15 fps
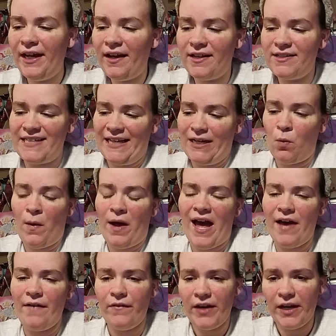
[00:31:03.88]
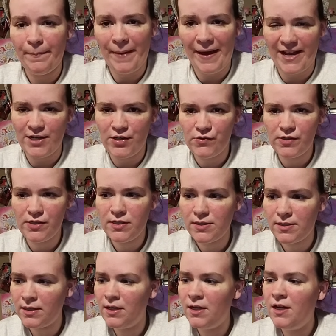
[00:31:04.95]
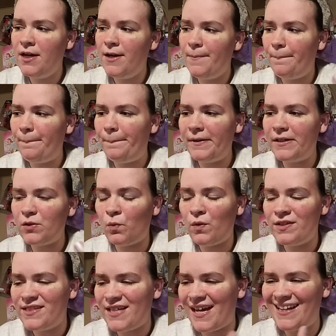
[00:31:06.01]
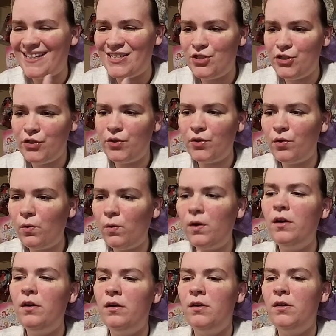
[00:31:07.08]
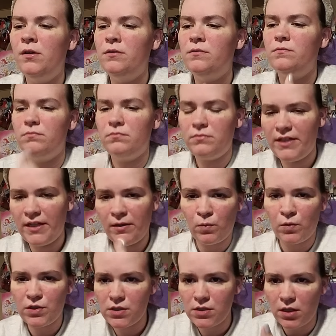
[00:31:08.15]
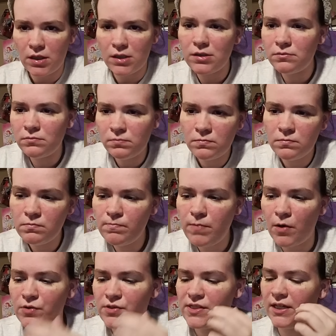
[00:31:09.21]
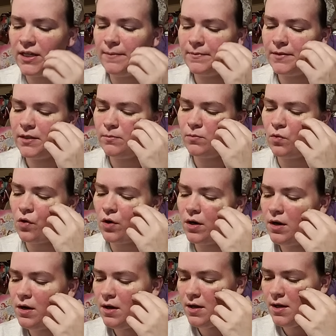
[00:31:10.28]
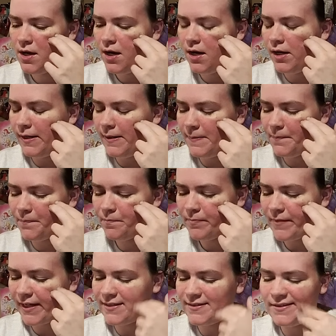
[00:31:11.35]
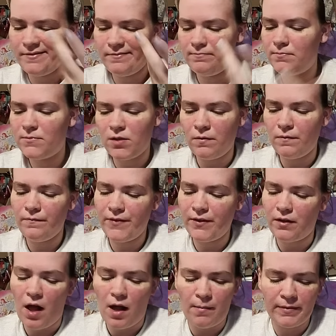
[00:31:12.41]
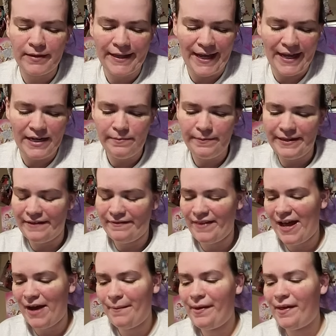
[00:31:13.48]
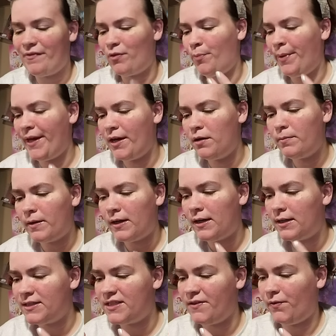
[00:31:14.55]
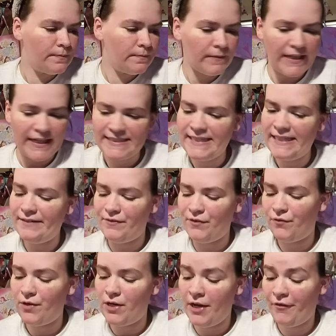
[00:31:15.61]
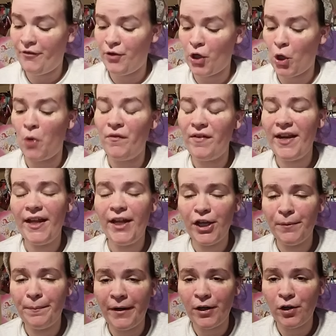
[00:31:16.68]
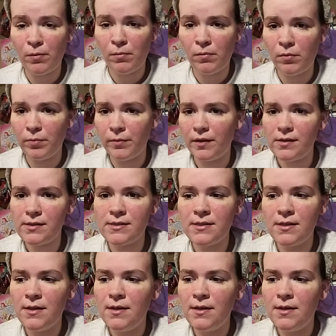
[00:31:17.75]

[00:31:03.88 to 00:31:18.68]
yet because I don't have any patrons. But once I do, then we'll start posting up there more. Um, like I said, don't feel obligated. We have that. We have the P.O. Box. If, like I said, if you, if you know of any good paranormal books,